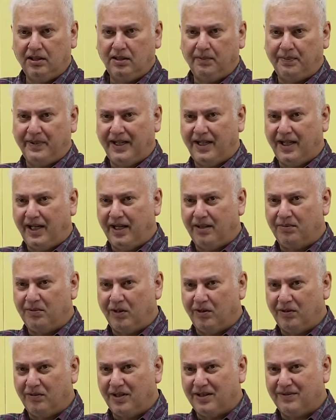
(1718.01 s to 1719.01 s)
The PLI
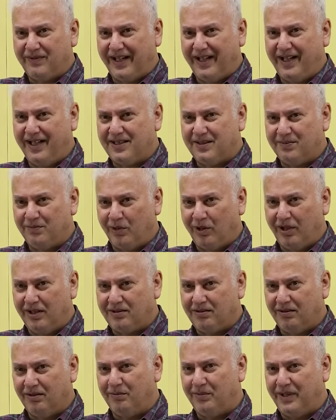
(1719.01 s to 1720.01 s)
amount was very small,
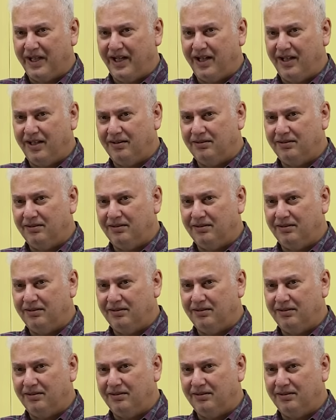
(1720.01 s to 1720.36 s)
so nobody